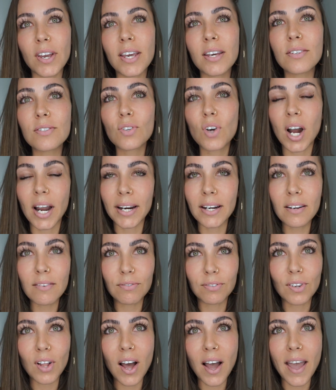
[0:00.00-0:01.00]
is kind
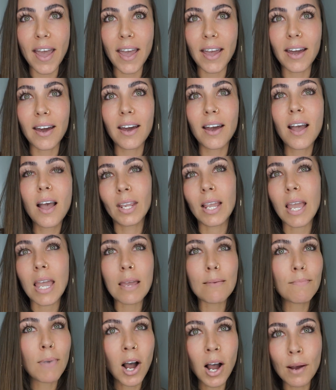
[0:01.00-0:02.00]
of like
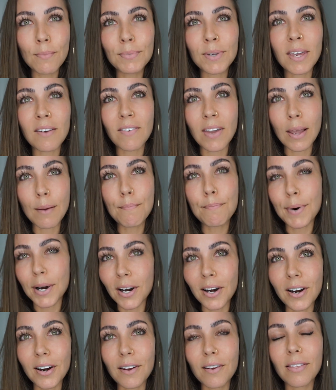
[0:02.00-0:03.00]
a mom giving
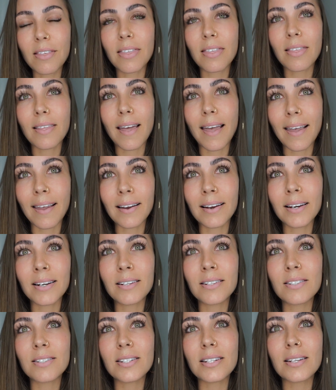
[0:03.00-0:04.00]
birth
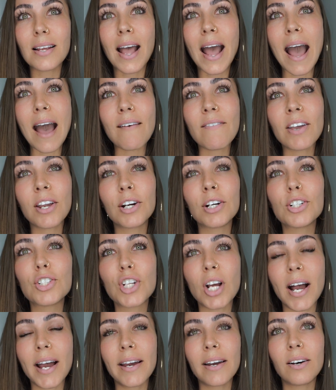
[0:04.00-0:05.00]
and having her
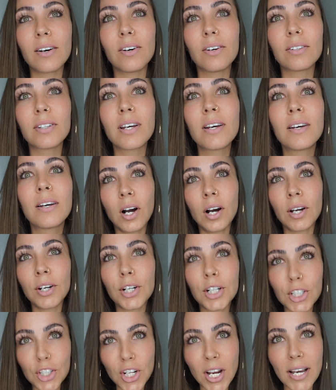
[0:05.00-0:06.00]
child on
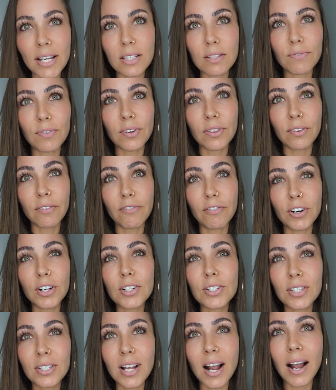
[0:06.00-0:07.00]
her chest for the
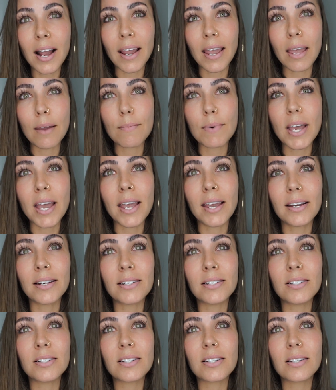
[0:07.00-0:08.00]
first time
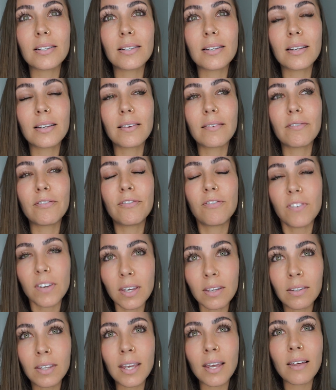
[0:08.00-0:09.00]
and
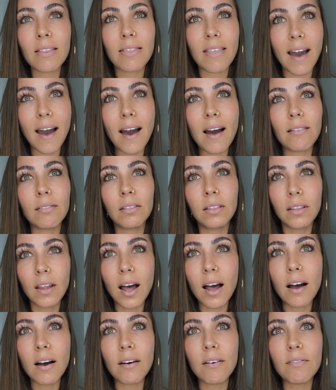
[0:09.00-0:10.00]
feeling that
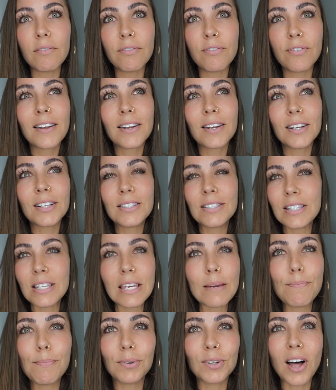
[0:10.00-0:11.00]
love,
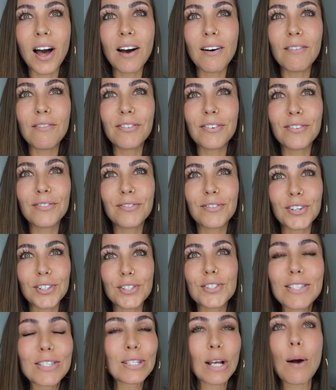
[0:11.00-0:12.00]
deep love, for
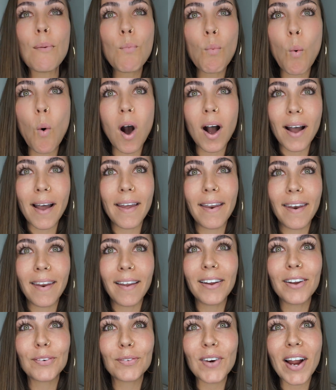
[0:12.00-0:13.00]

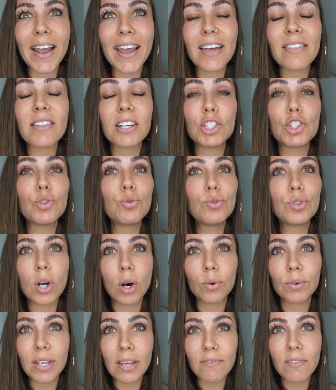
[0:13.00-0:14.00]
someone, right, that you
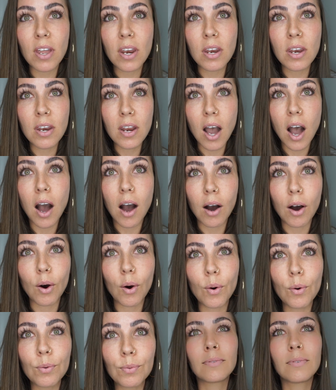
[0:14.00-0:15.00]
don't even
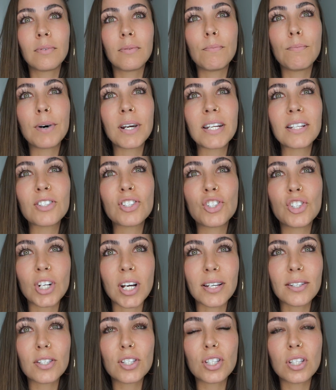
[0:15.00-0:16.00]
know, but it's
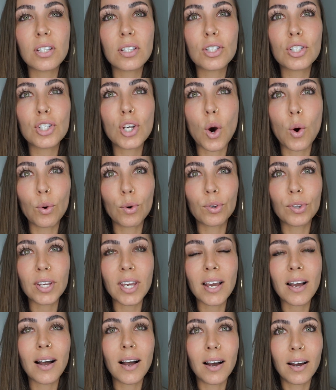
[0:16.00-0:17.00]
just
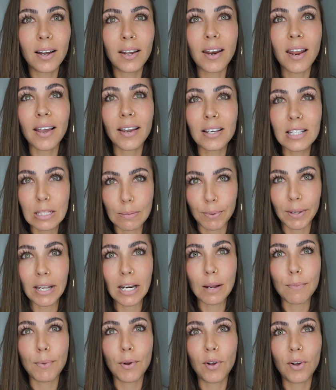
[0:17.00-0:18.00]
totally
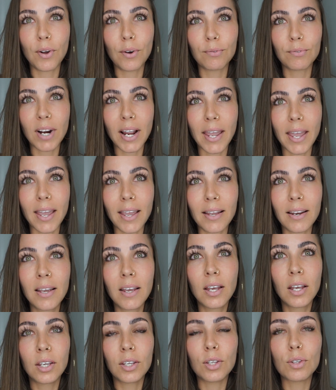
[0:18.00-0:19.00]
unexplainable, right?
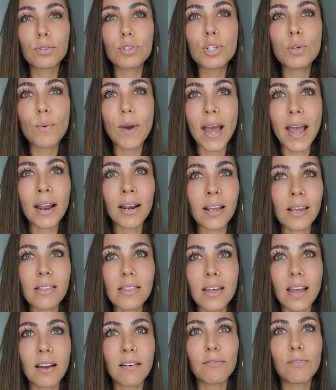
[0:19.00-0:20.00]
You'll do
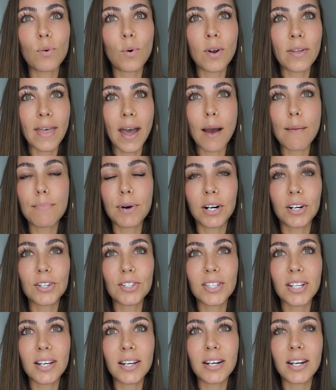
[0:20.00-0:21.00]
anything for that
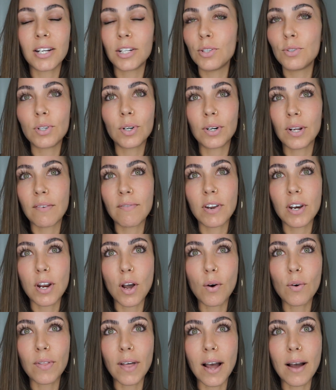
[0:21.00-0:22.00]
person and you don't even
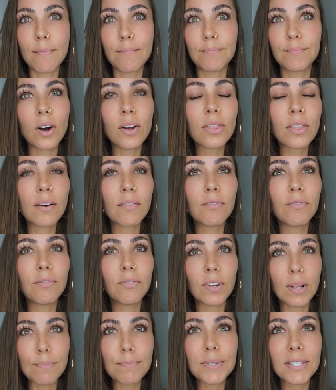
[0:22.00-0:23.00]
know them. On the
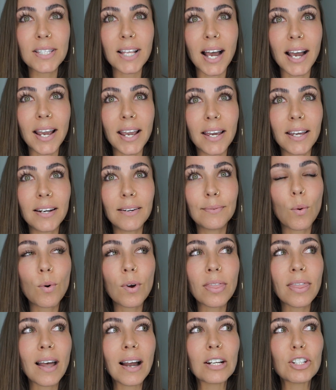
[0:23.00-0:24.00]
flip side,
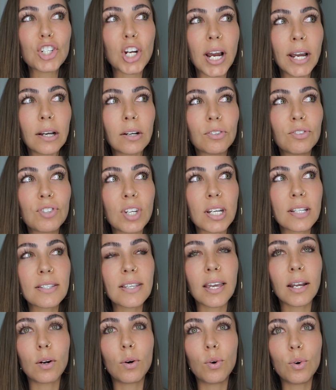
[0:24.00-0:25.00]
when that child does
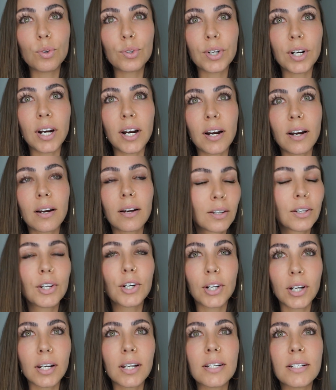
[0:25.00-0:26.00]
get older,
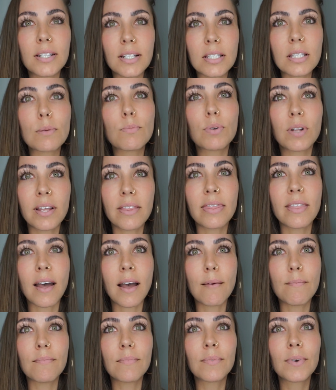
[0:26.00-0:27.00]
you're gonna discipline
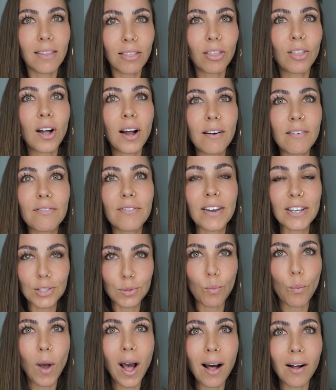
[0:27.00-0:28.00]
them in love
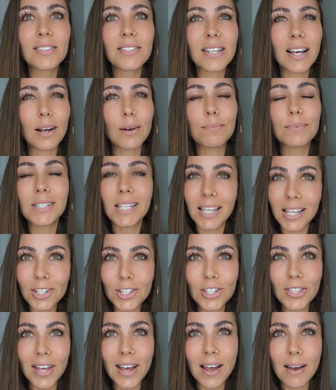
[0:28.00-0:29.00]
as well to help
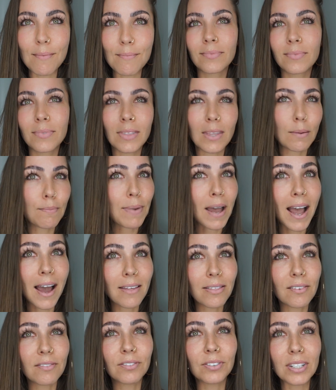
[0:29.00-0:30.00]
teach them the
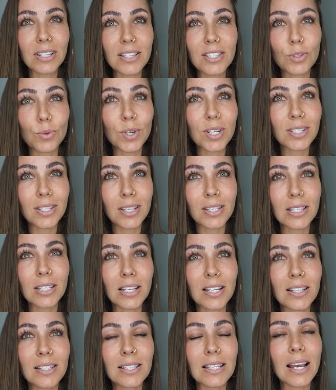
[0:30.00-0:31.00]
path of least
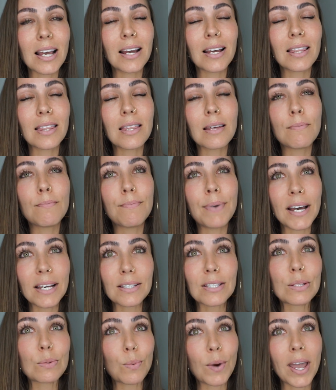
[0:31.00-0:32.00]
resistance the
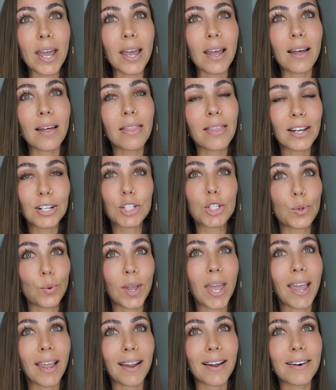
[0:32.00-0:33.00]
best way that you
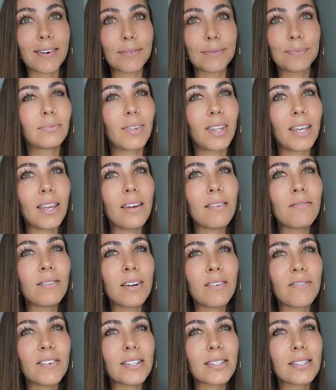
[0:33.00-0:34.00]
can, even
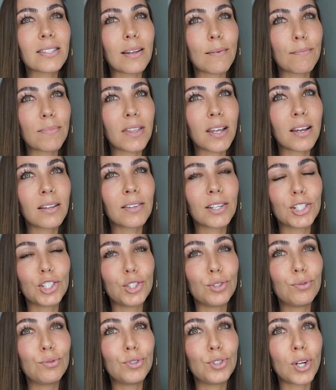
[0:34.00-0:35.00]
if it's something
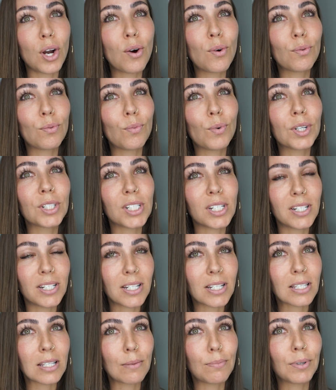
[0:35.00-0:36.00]
that you don't want to
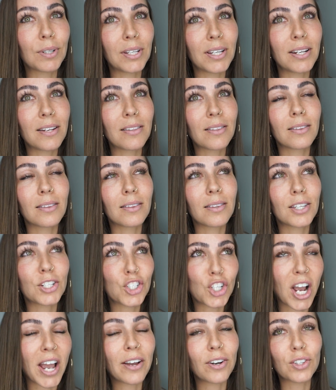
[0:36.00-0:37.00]
discipline the
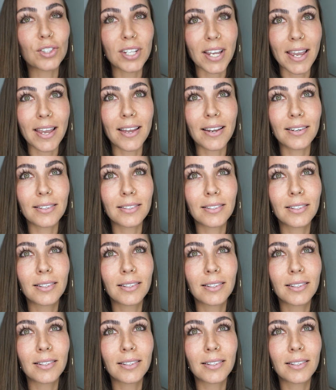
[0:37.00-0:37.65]
child in.